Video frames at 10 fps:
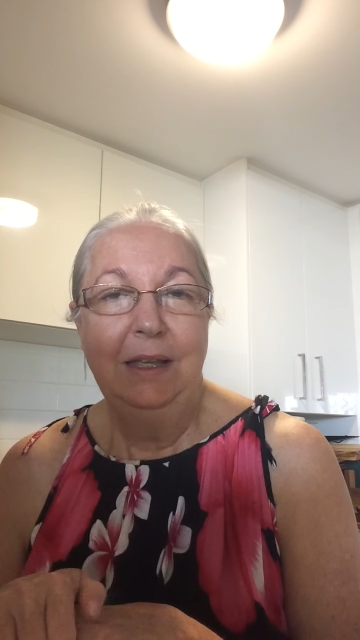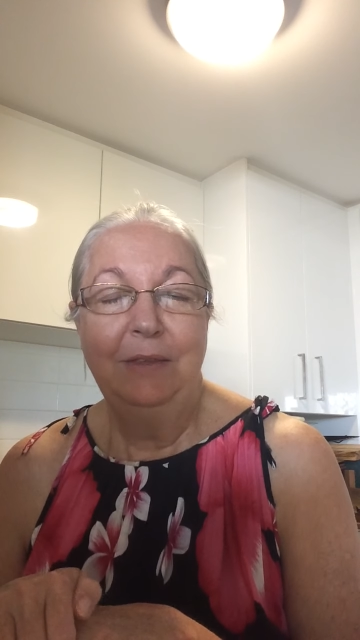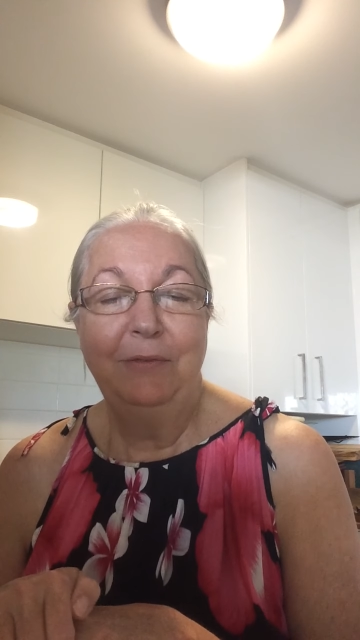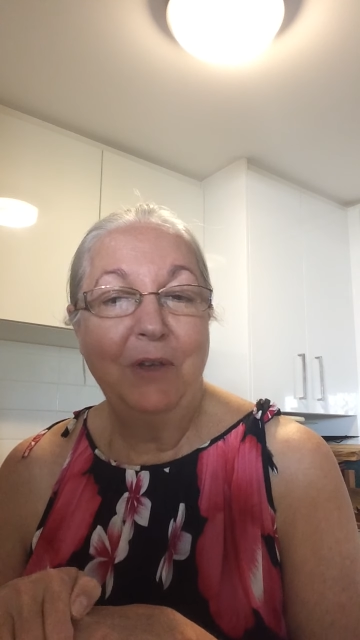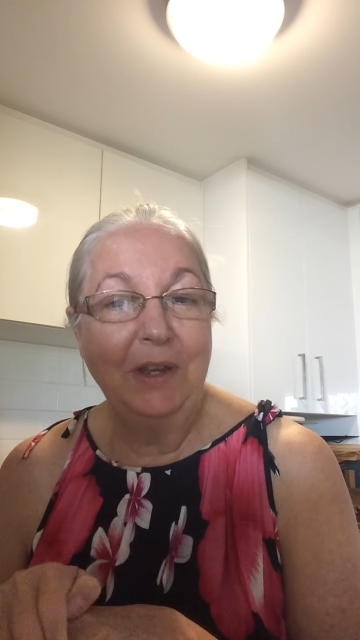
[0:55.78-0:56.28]

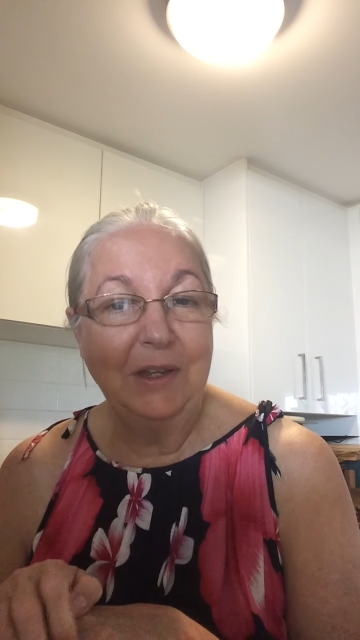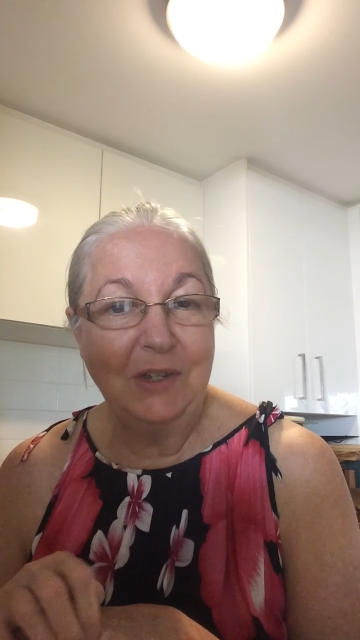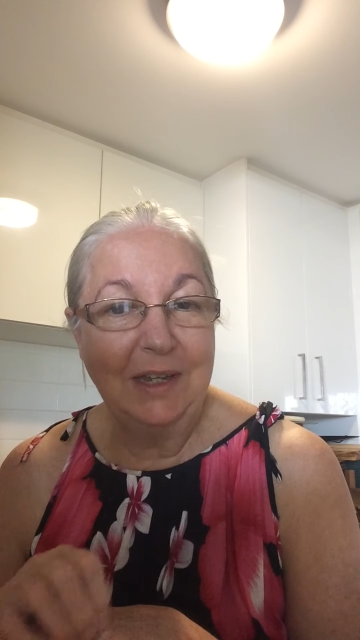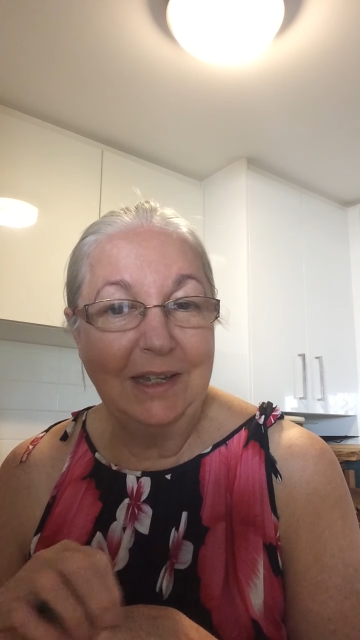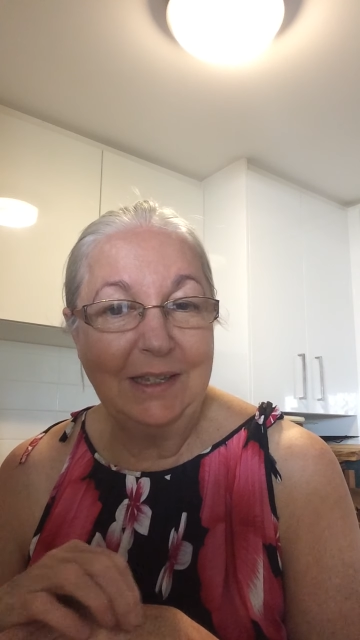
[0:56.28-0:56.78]
the
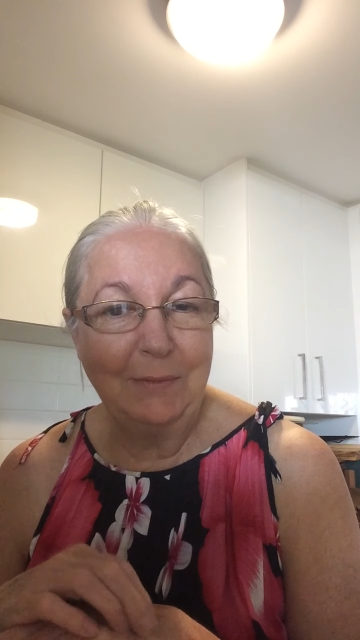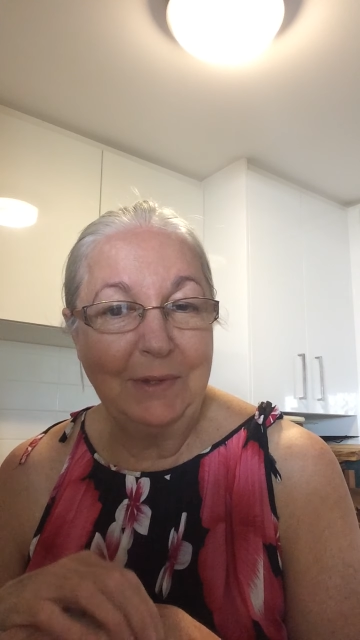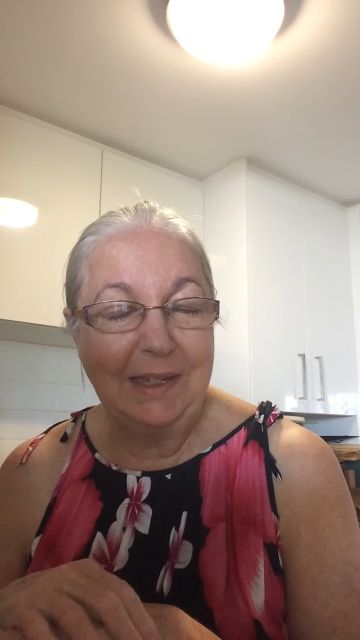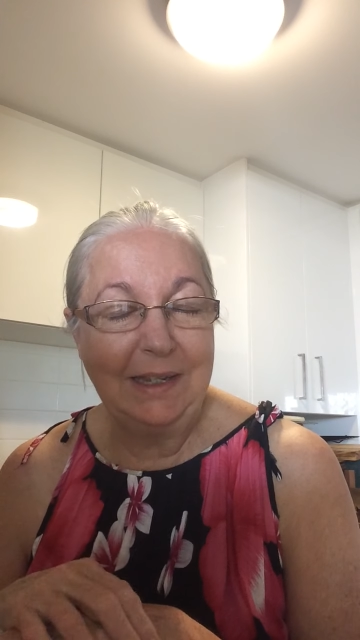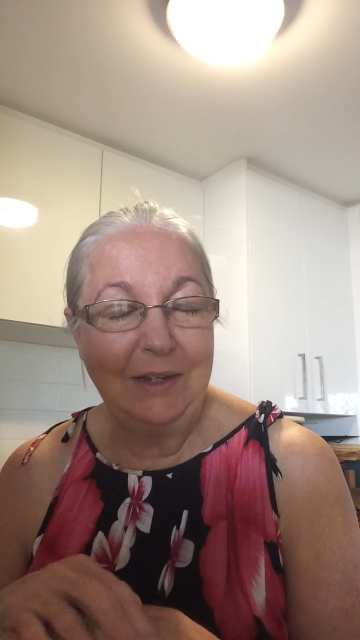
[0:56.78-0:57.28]
furnishings that
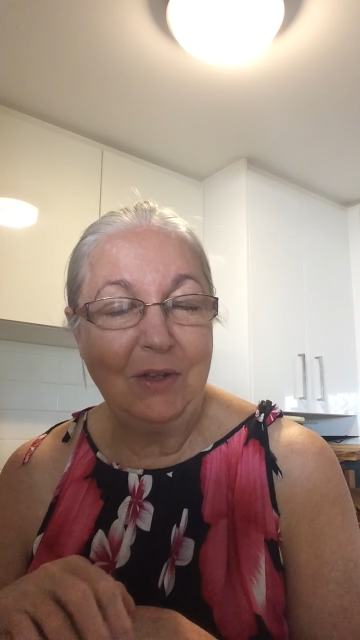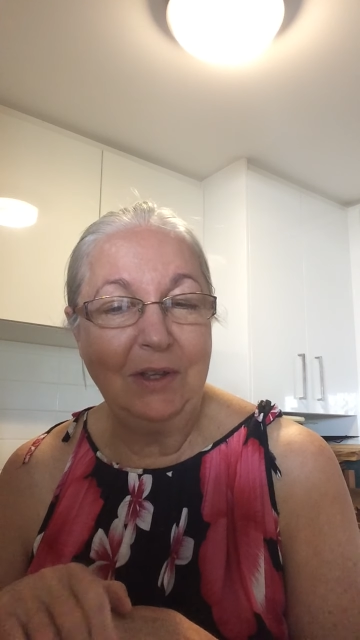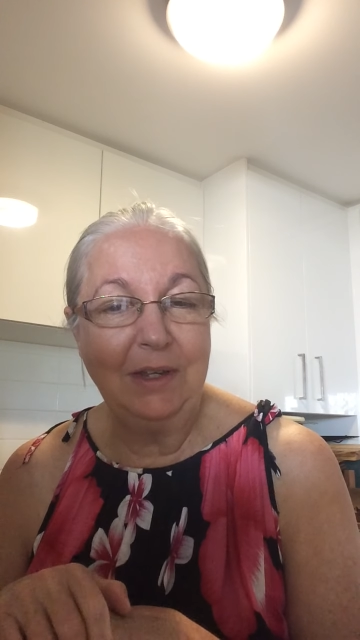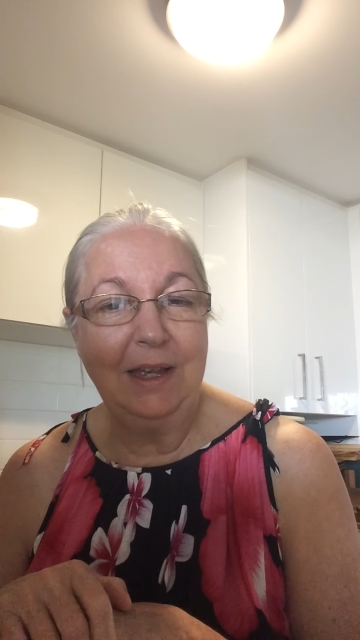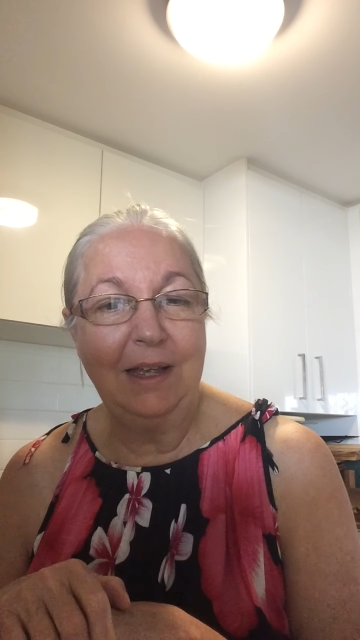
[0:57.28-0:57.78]
we sit
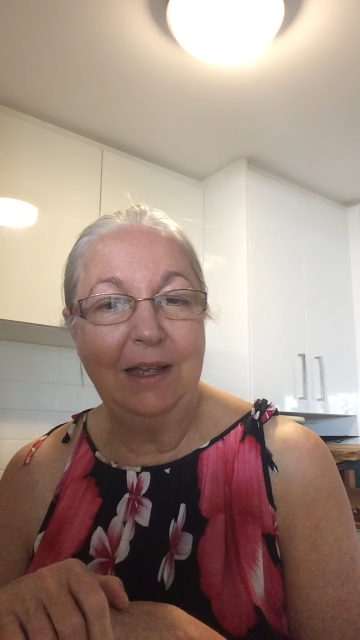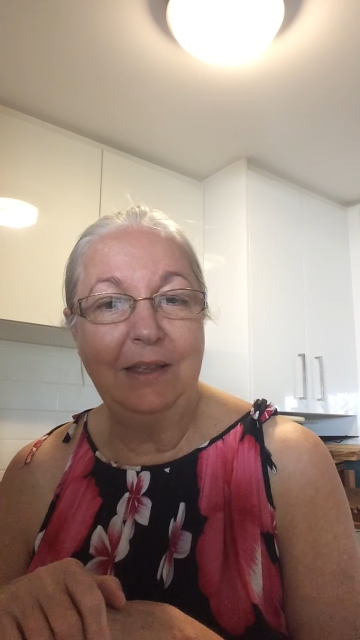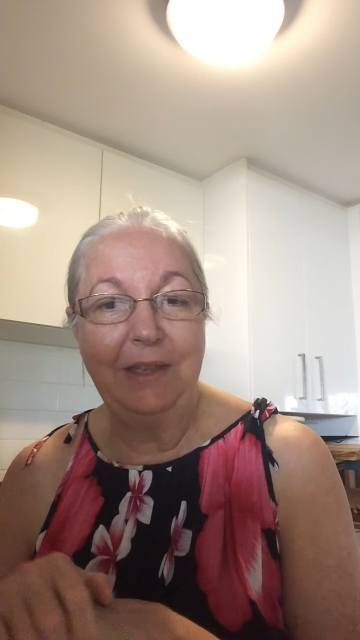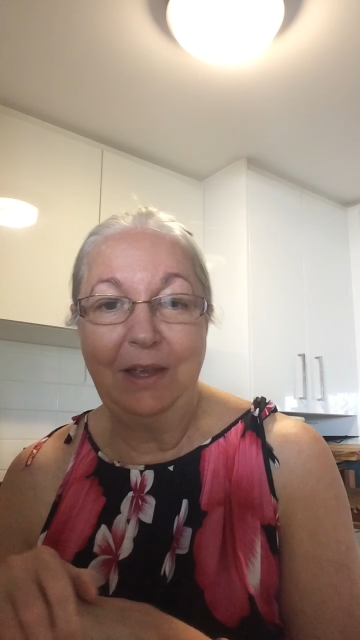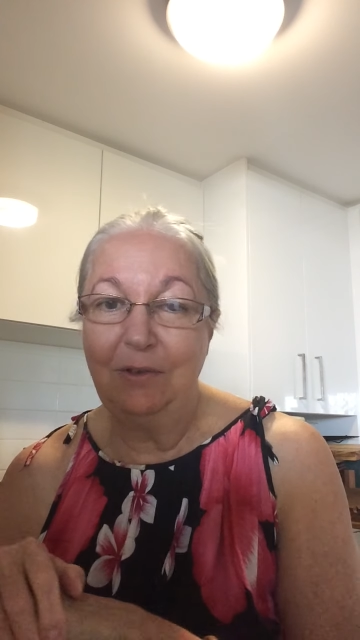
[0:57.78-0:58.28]
on.
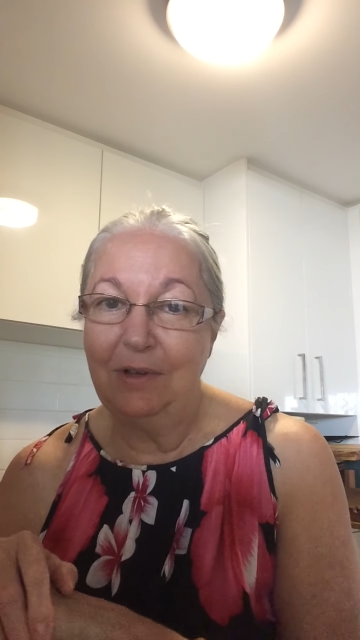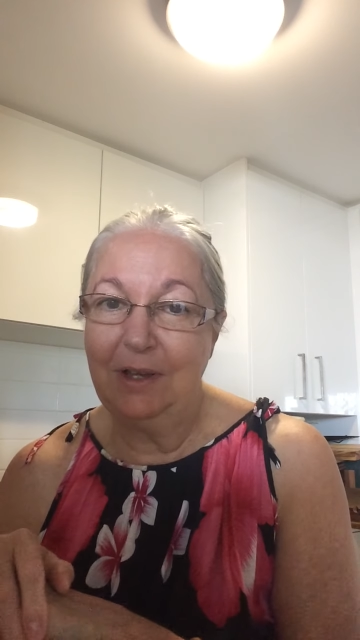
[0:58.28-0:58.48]
They all